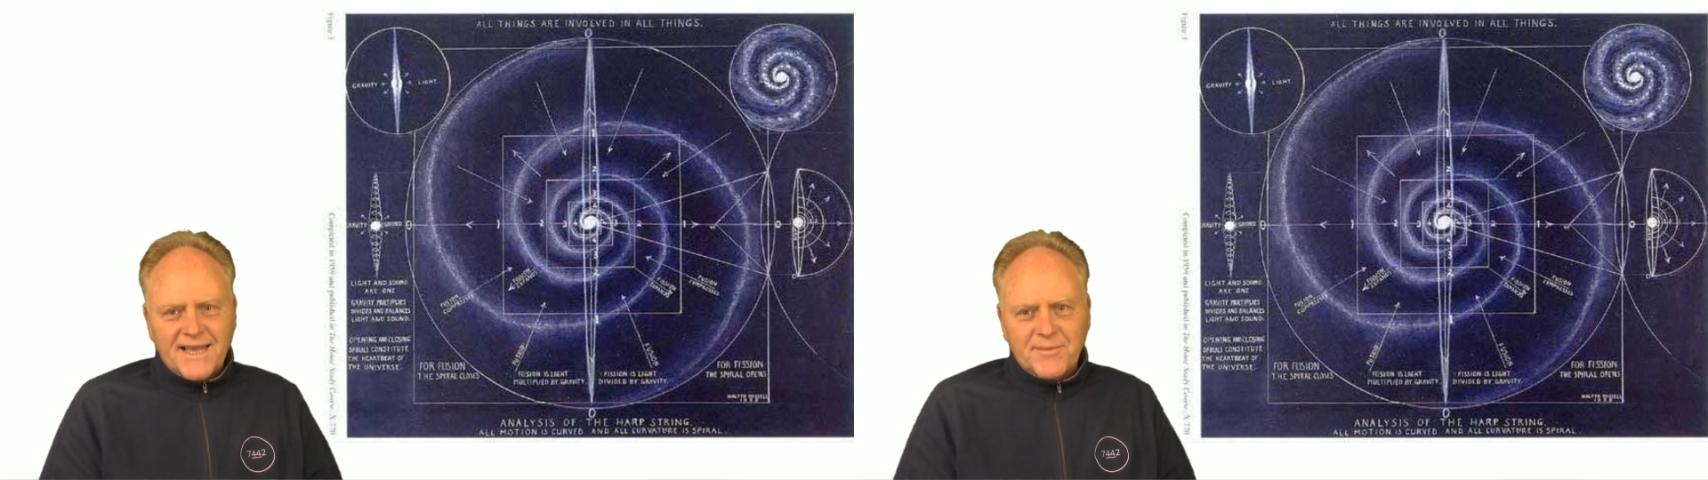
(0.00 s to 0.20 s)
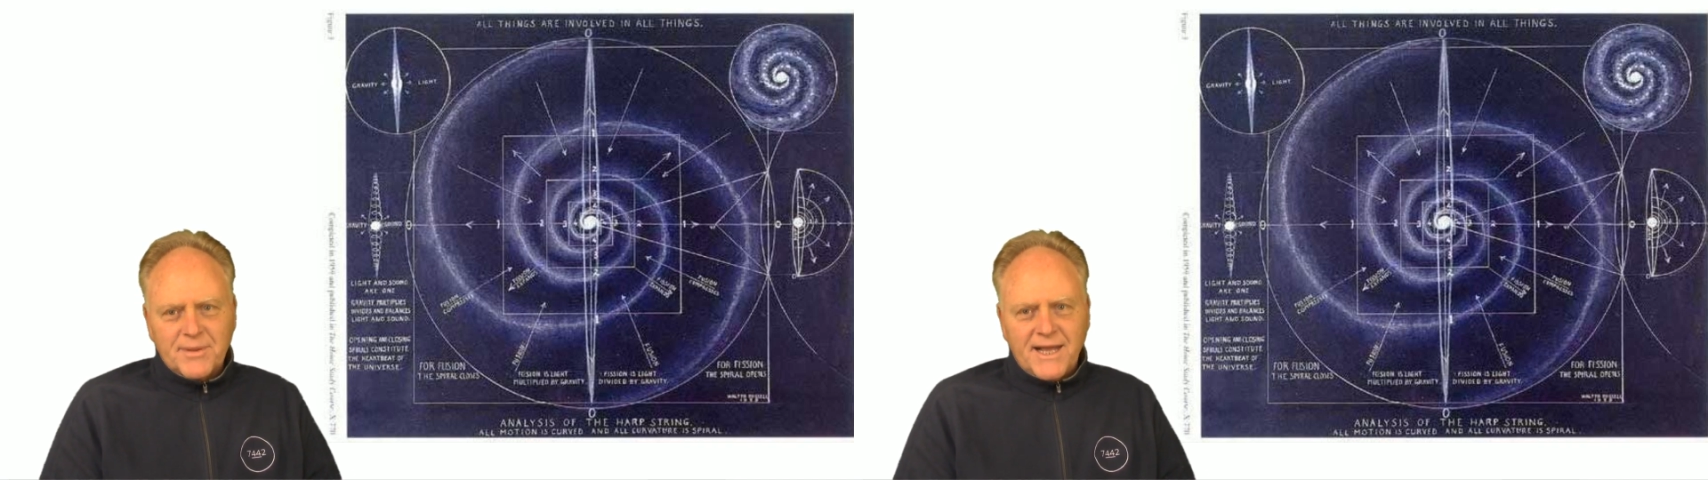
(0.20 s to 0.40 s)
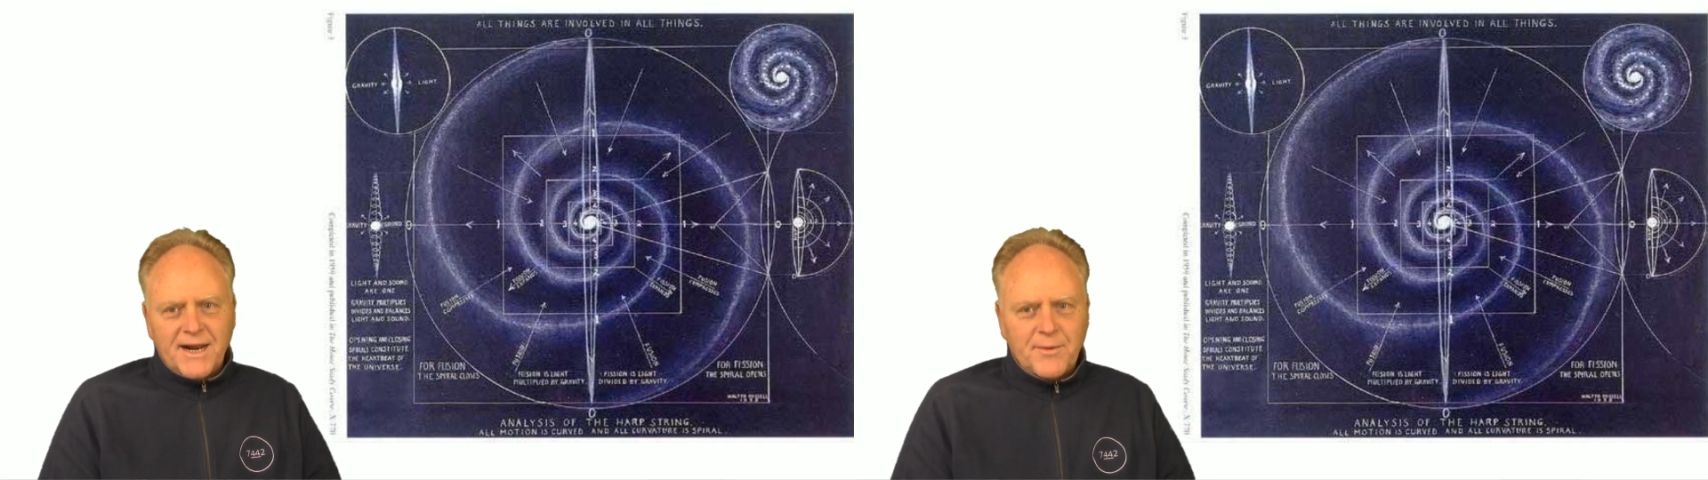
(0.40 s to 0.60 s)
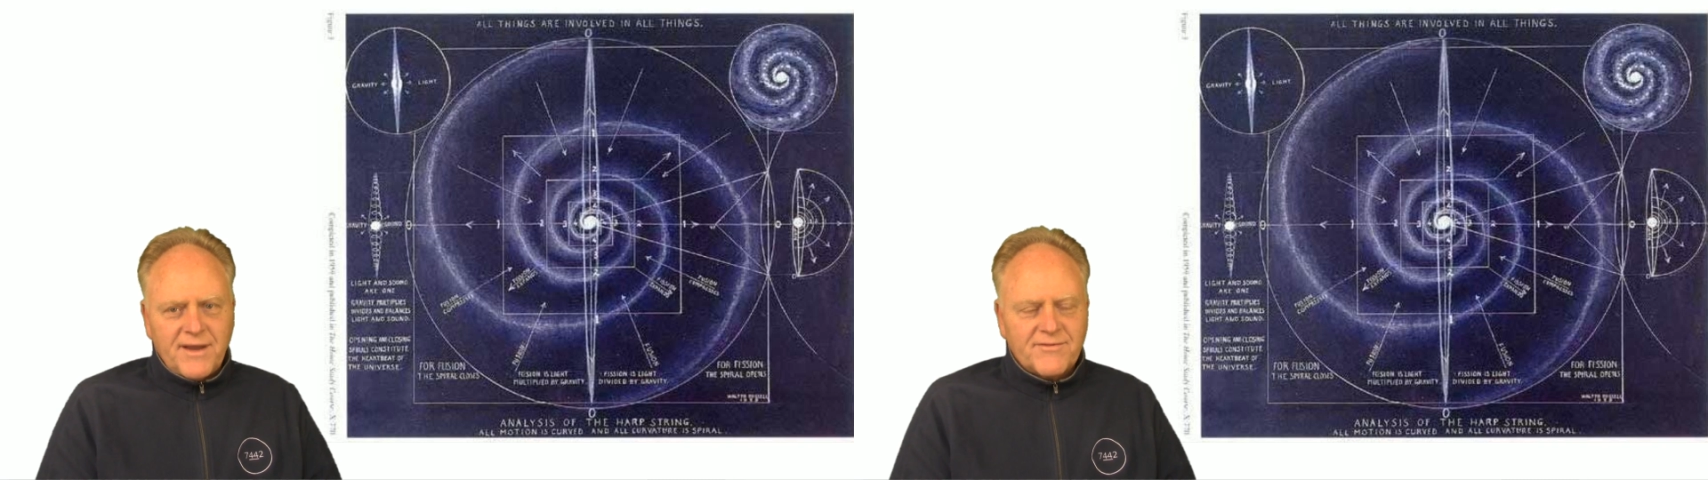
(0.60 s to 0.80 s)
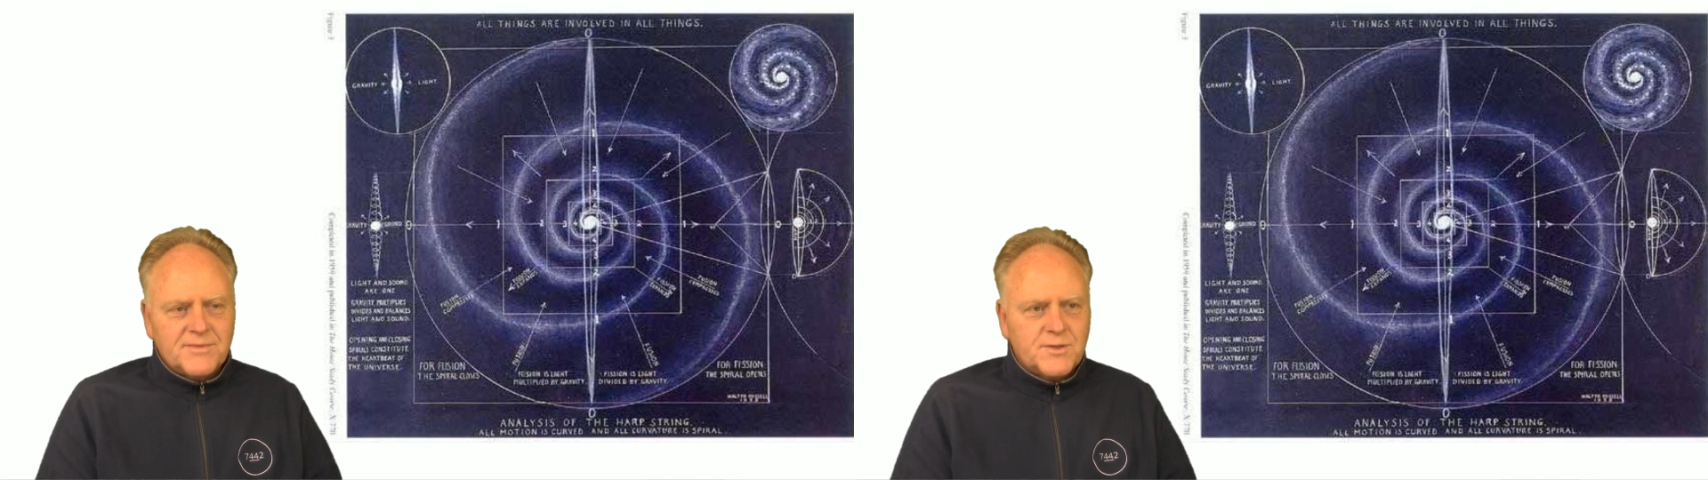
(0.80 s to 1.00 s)
of the planet away
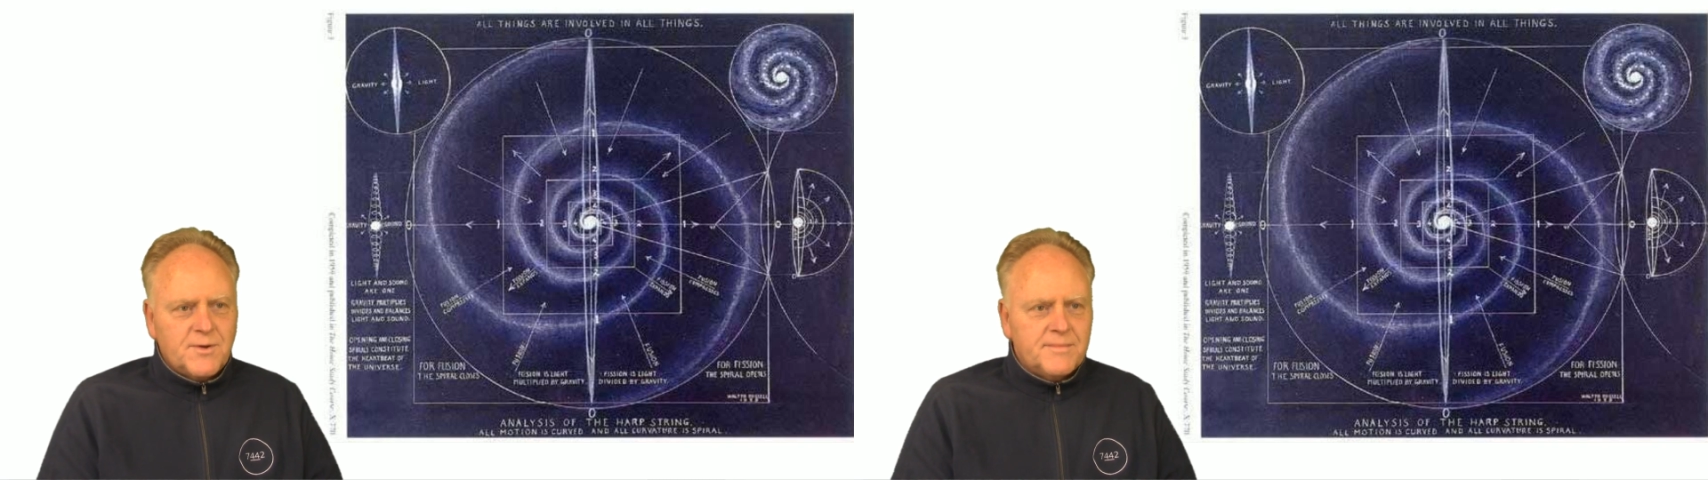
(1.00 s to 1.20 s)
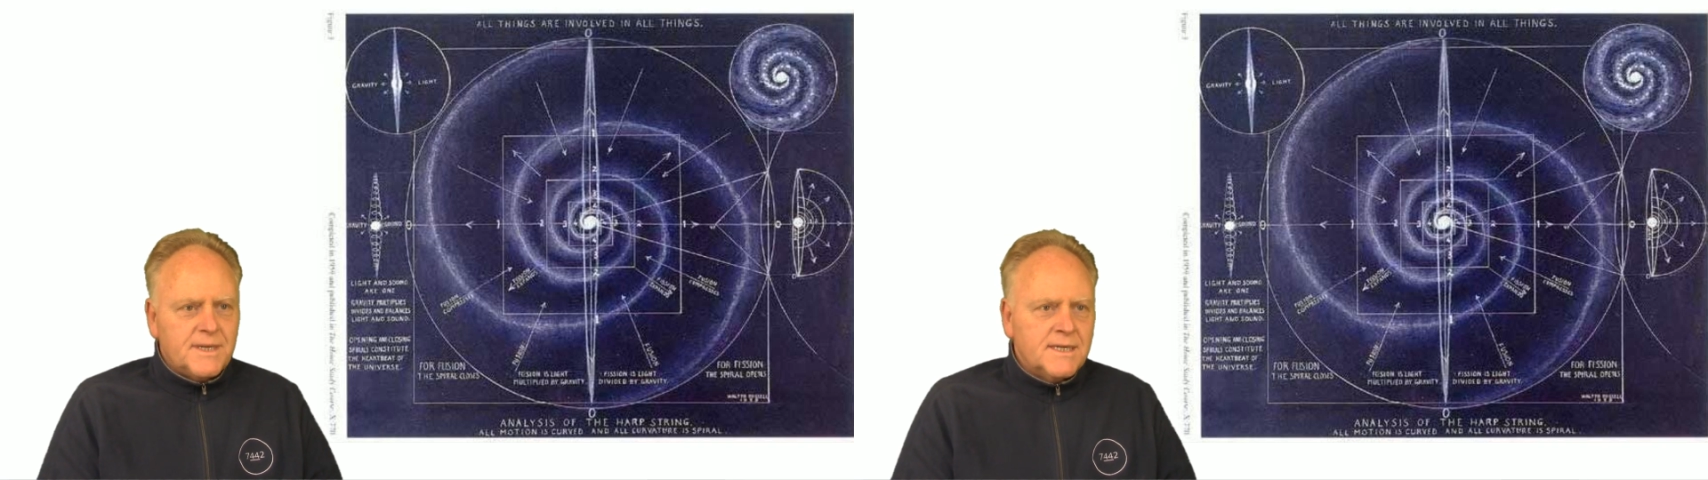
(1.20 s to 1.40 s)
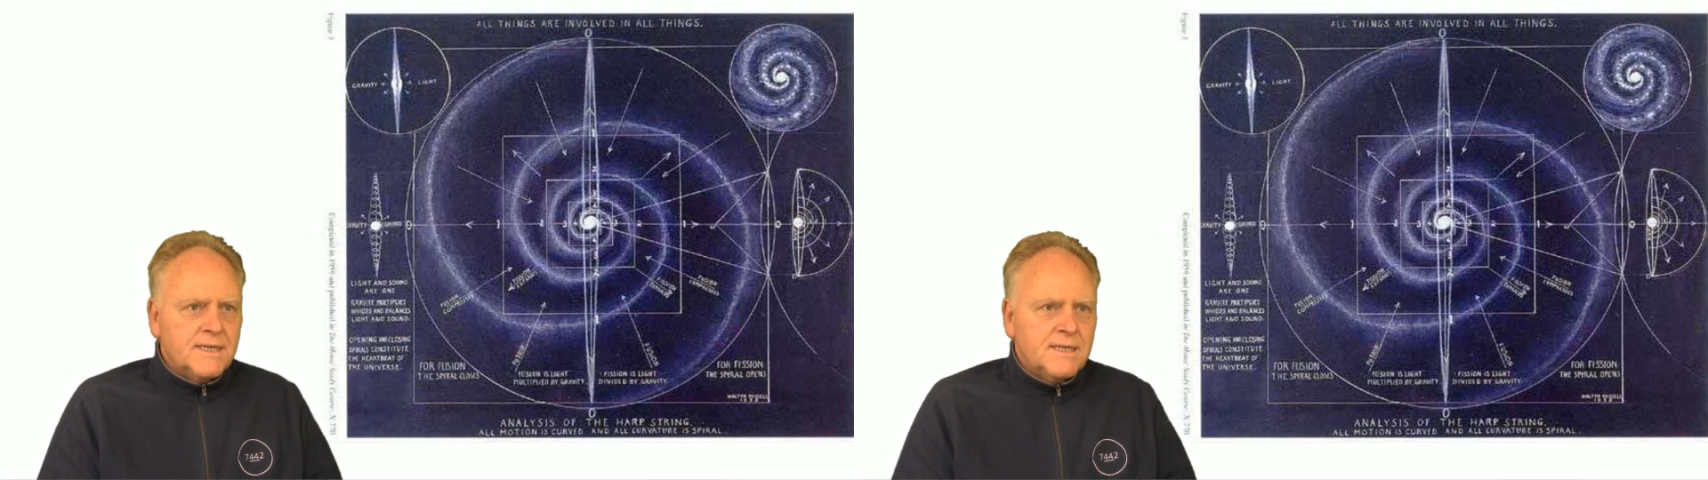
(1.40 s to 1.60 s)
from Toowoomba.